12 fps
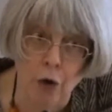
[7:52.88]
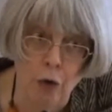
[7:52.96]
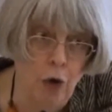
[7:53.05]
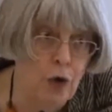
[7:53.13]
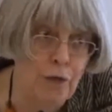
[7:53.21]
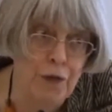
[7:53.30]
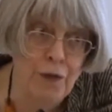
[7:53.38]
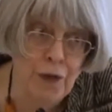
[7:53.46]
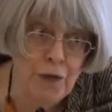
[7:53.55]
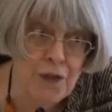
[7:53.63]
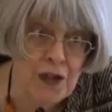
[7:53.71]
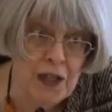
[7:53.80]
are all over
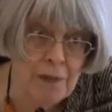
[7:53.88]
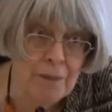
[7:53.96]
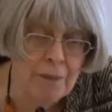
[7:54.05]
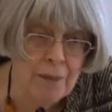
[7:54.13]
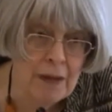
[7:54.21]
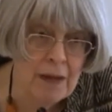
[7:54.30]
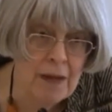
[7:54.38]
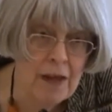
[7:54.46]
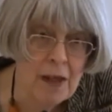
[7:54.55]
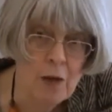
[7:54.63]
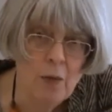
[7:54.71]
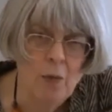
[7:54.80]
50,
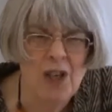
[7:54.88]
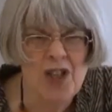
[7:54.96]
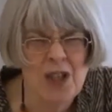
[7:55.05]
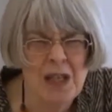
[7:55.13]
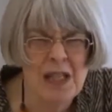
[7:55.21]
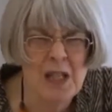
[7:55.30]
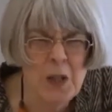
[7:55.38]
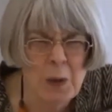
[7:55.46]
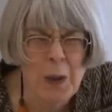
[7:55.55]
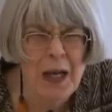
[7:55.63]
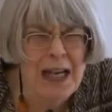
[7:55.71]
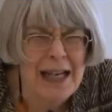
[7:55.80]
which in this
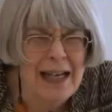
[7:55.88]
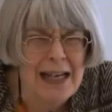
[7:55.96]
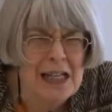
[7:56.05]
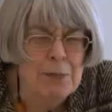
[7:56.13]
way